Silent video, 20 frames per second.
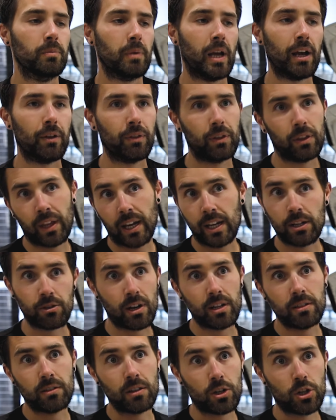how they
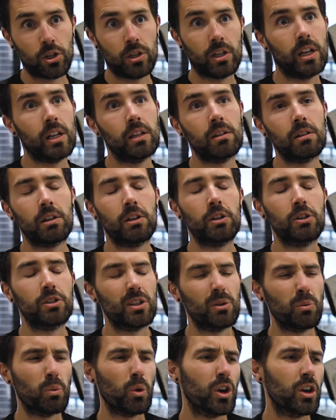transition in, because
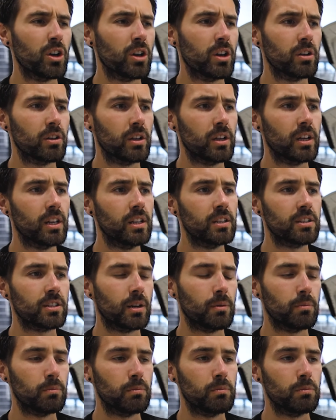there were in
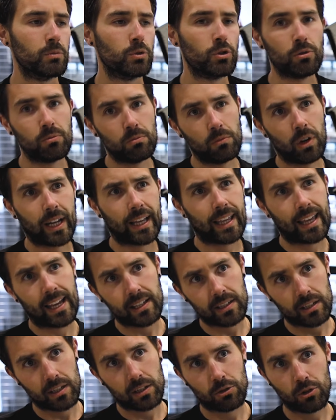some
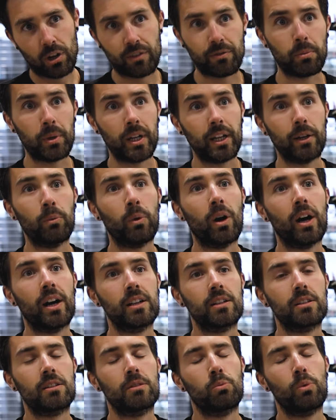cases drivability
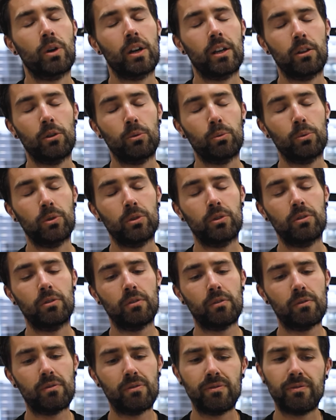wise where you would
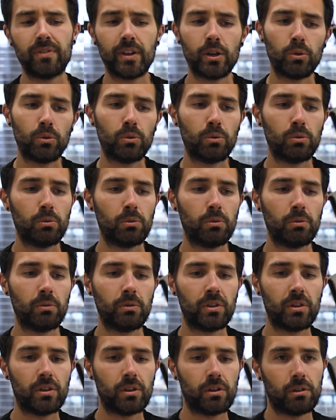feel
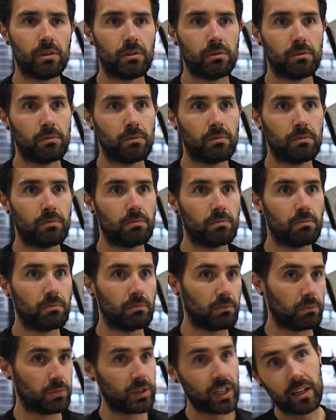the
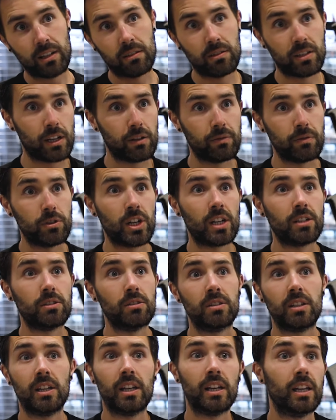second set of
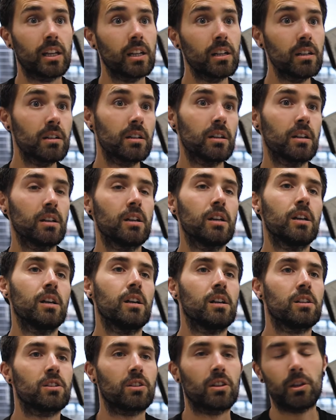injectors kick in.
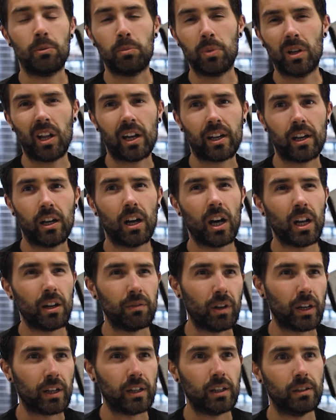So there'd be like a kind
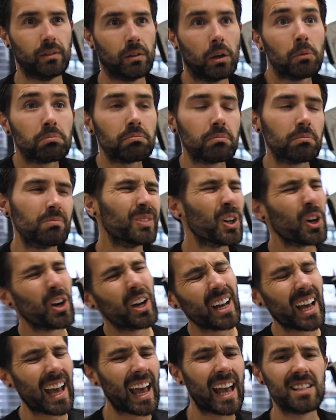of like a,
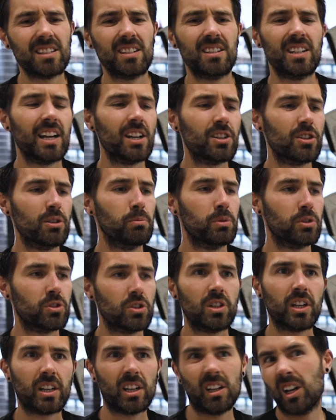not a hesitation, but
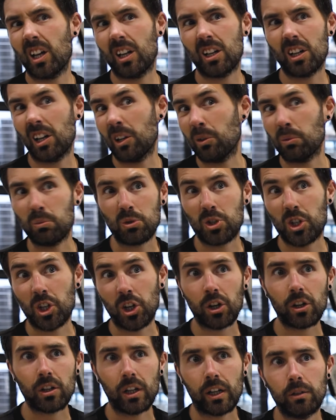just like a kind of a little
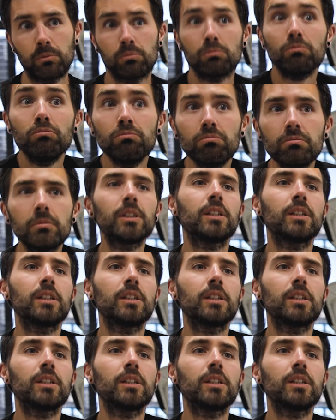jerk, like a